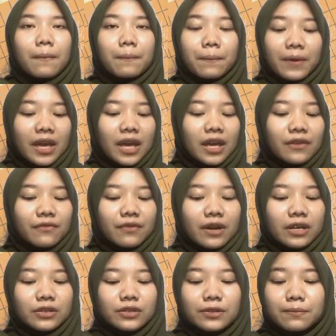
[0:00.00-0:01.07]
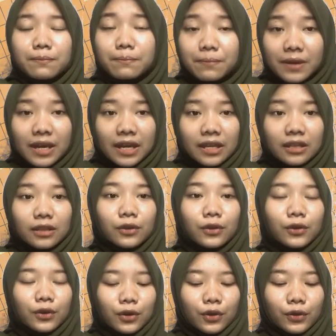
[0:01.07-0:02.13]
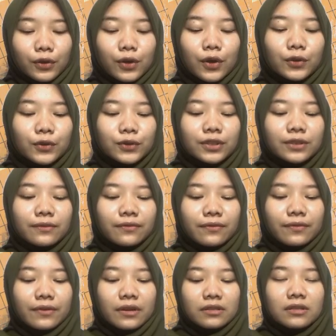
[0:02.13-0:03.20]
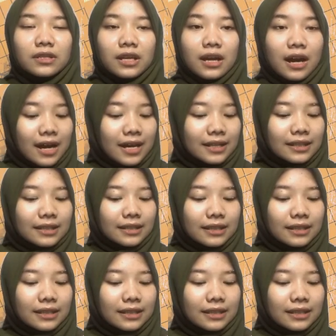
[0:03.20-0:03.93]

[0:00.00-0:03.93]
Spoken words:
Pen versus bin, coat versus cut.